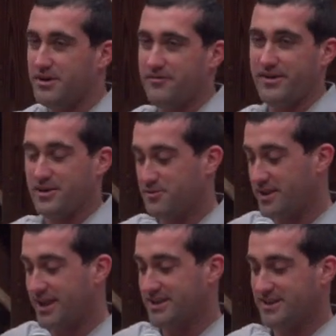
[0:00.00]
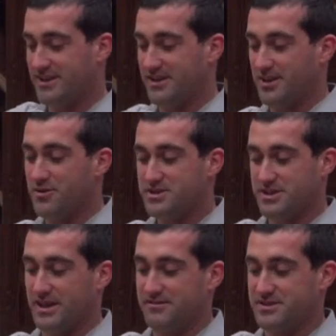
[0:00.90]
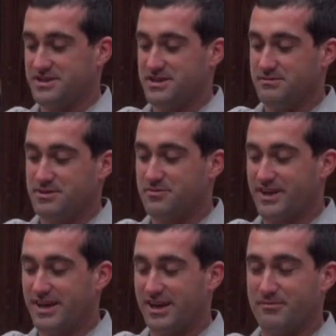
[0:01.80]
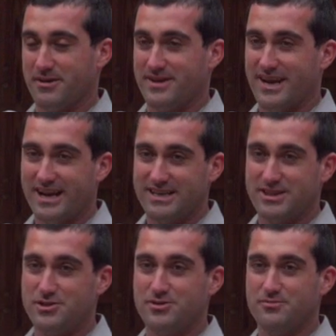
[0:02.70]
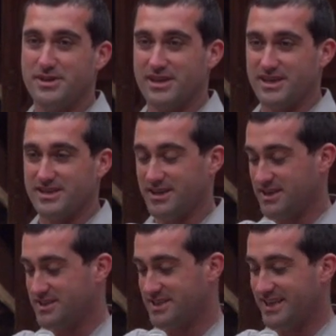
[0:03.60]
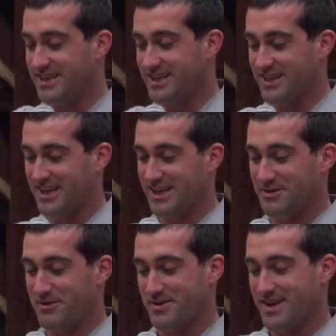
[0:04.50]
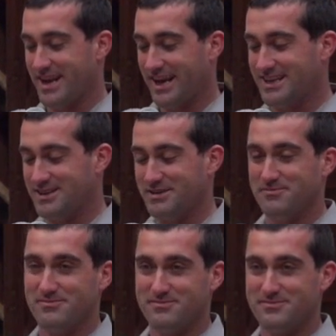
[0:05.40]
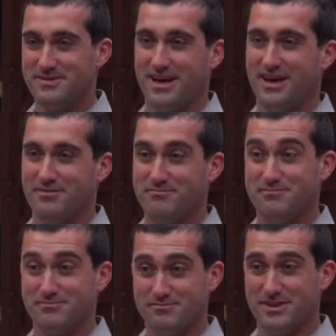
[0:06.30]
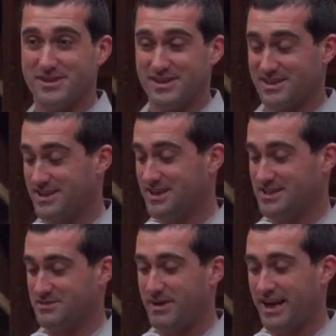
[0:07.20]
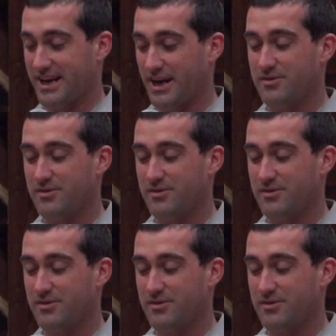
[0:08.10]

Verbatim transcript: phytoplankton and the ocean life system is bringing about 92 billion tons in and letting about 90 uh, billion tons back